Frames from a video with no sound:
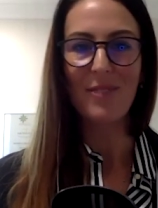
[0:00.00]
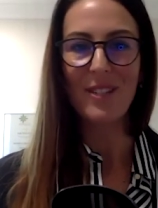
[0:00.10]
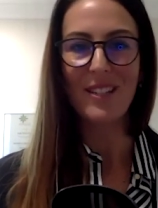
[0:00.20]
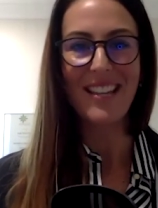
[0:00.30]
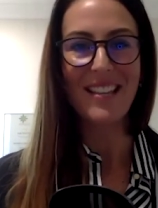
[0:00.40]

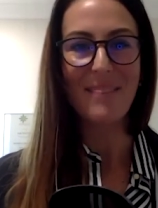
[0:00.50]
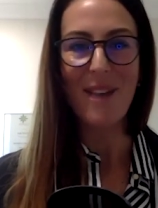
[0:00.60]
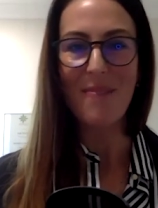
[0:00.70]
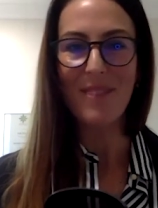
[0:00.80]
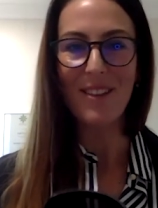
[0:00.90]
what's in the
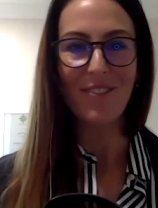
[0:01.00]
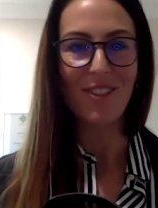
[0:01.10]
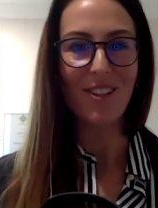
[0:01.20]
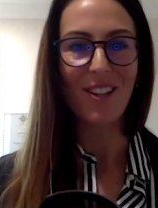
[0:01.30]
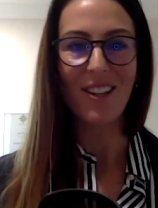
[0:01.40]
pipeline for
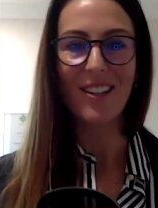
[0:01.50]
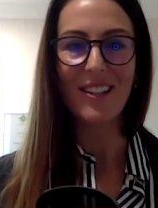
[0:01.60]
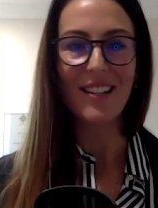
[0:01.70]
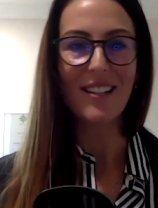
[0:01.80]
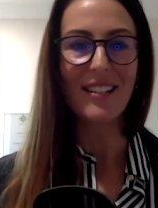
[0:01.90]
you because
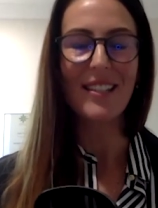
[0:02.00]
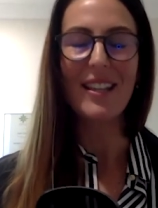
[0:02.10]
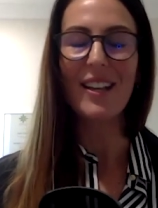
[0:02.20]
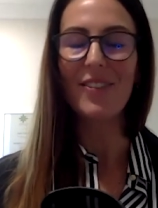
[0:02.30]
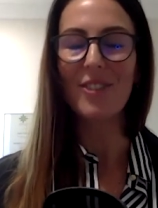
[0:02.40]
I just
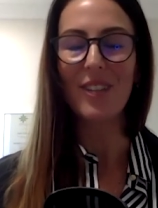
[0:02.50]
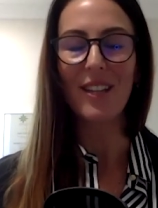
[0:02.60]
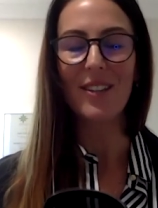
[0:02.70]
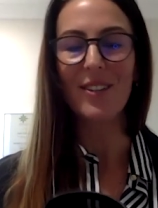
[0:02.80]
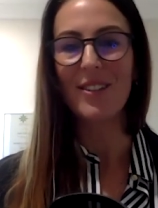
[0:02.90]
love your
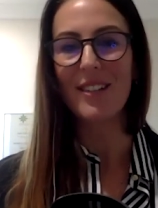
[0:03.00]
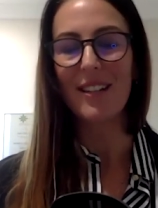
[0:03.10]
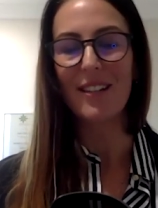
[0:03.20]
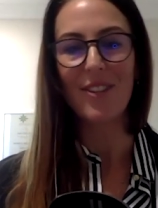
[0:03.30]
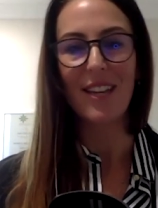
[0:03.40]
ethos. I
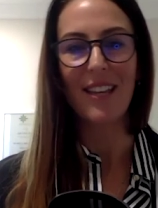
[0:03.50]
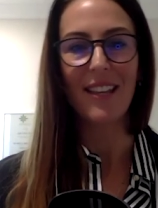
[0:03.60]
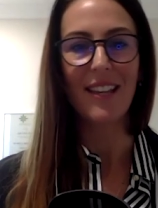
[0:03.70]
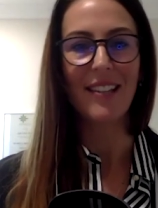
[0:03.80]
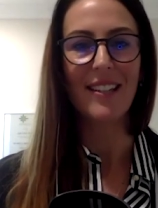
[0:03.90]
love your ethics.